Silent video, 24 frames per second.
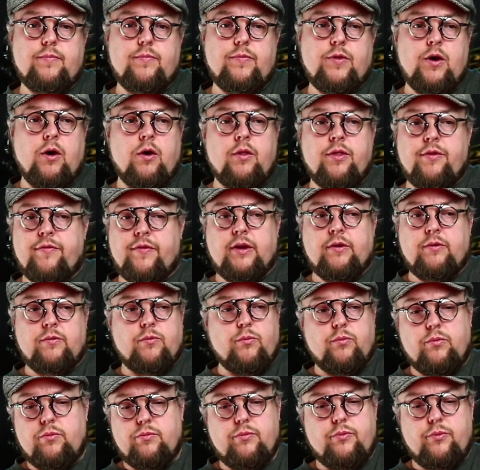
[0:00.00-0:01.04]
the other thing
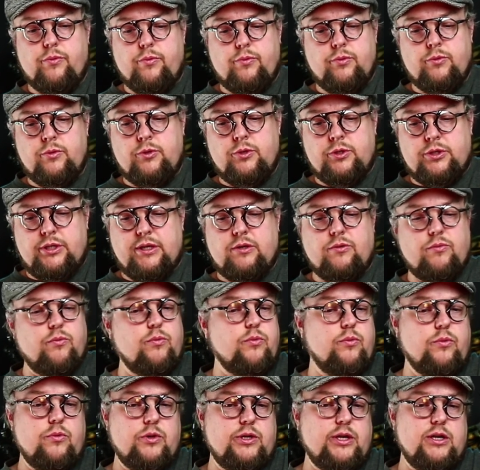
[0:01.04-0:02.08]

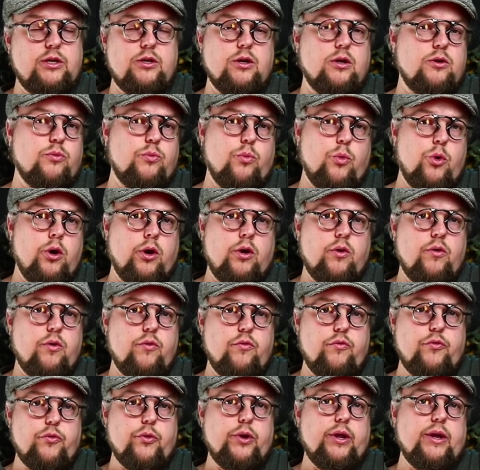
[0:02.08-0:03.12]
did not work
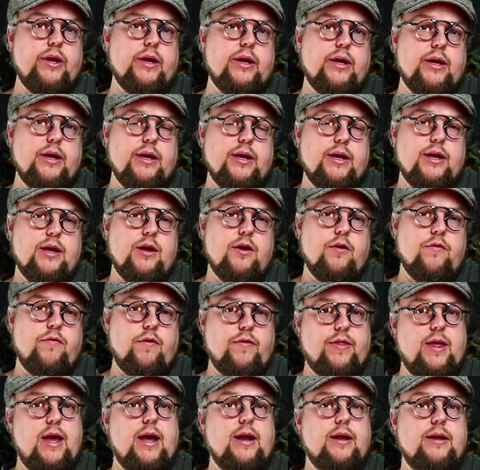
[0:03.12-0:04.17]
fully for
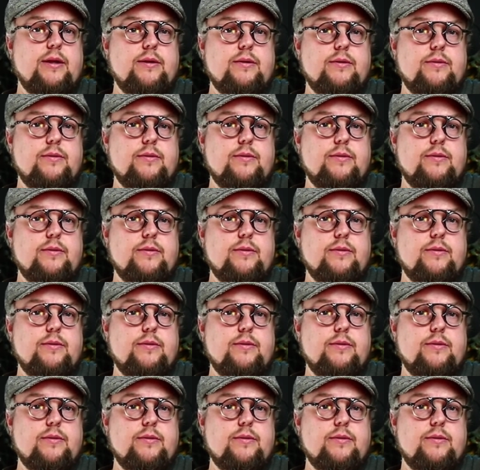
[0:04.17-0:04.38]
that.